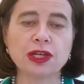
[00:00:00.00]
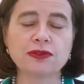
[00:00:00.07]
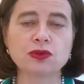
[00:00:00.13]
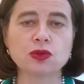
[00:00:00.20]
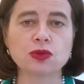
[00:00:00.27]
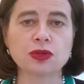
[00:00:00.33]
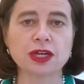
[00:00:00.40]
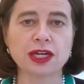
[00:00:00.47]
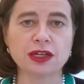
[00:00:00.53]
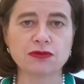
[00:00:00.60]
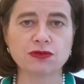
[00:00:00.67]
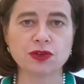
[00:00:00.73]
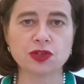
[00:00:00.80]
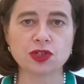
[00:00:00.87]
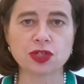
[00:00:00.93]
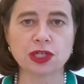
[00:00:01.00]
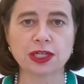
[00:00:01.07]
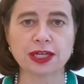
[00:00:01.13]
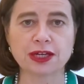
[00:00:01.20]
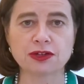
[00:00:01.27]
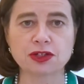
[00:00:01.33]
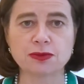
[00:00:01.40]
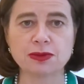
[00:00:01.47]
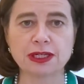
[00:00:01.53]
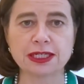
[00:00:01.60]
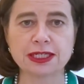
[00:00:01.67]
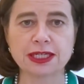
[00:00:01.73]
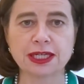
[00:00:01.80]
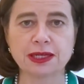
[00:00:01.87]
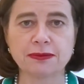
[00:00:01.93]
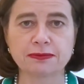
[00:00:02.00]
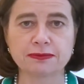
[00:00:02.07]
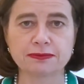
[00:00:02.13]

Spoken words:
level and vertical accountability.